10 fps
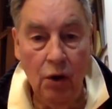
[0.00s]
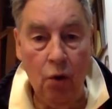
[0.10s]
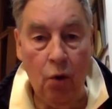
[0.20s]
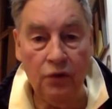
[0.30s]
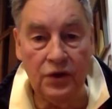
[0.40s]

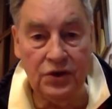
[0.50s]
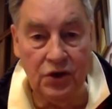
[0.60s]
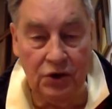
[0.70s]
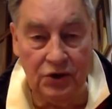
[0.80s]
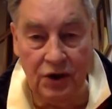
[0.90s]
or
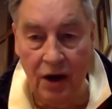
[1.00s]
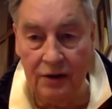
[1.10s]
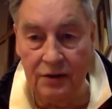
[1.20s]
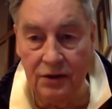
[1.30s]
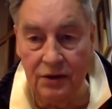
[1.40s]
research
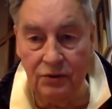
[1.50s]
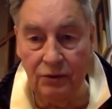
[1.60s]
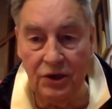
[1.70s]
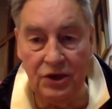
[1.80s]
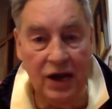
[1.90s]
scientists, or
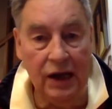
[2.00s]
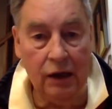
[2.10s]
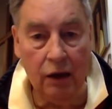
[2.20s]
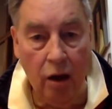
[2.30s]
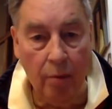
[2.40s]
the
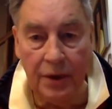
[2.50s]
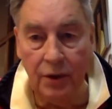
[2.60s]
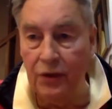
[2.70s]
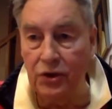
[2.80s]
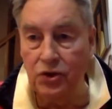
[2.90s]
dental lobby,
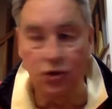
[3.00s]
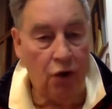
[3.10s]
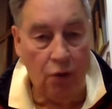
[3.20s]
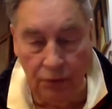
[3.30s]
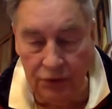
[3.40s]
or the
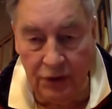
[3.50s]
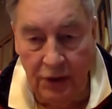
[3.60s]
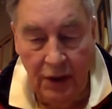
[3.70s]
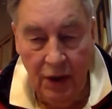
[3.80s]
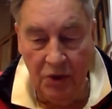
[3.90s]
trolls
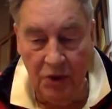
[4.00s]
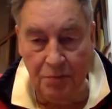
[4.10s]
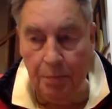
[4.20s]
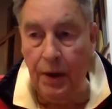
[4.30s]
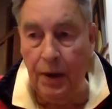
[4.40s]

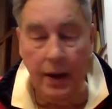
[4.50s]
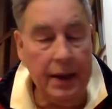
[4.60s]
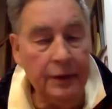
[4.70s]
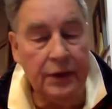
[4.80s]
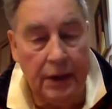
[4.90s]
which
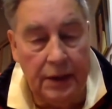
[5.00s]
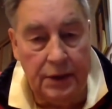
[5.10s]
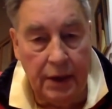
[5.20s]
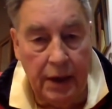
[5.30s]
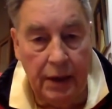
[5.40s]
plague the
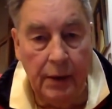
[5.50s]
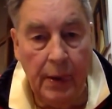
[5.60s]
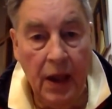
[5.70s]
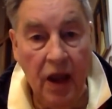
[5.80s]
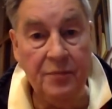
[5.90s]
internet,
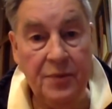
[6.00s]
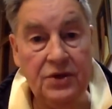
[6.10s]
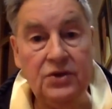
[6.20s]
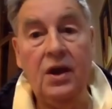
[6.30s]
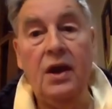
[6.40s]
I've
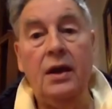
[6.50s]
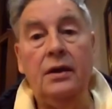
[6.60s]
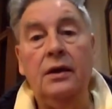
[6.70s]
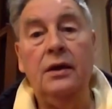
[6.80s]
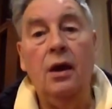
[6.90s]
been
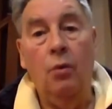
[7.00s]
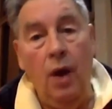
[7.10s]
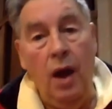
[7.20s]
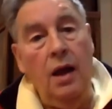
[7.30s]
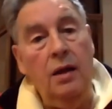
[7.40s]
saying,
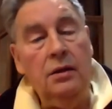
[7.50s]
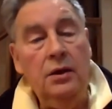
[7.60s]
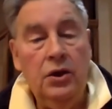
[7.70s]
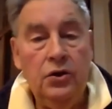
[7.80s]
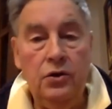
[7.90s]
well,
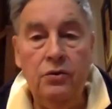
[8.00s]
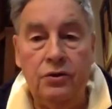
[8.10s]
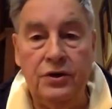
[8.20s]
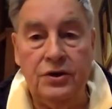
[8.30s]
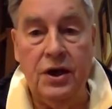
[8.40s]
you
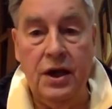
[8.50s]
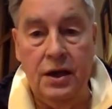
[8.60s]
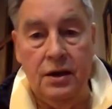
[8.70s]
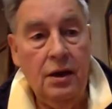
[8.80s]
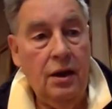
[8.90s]

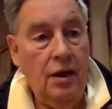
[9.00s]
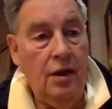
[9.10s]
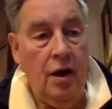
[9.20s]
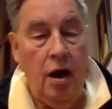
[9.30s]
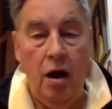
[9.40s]
critique
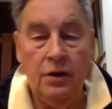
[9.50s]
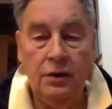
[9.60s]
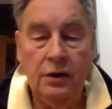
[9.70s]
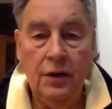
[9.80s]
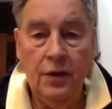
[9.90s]

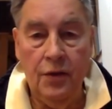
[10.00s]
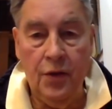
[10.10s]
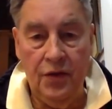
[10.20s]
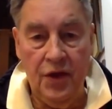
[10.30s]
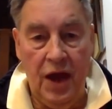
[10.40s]

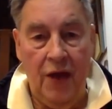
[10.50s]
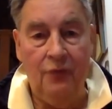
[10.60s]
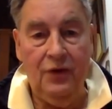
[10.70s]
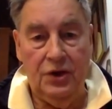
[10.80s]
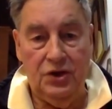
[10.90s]
the
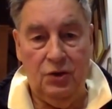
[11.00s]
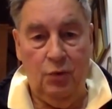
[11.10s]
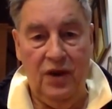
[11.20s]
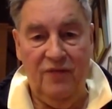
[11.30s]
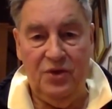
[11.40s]
evidence that
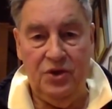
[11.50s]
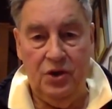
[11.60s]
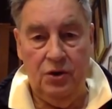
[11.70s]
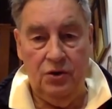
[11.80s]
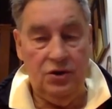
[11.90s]
we've
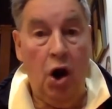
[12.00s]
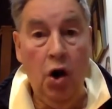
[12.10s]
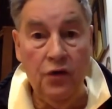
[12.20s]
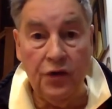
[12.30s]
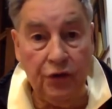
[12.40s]
produced,
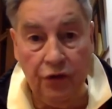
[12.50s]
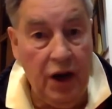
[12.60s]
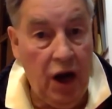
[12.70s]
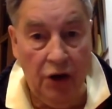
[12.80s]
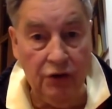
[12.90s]
over
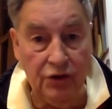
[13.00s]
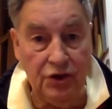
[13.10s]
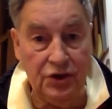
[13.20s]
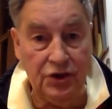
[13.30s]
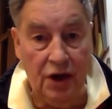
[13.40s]

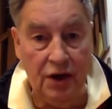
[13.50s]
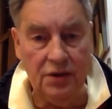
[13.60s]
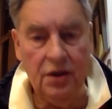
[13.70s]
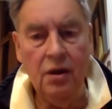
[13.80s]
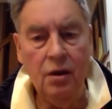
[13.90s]
300 studies.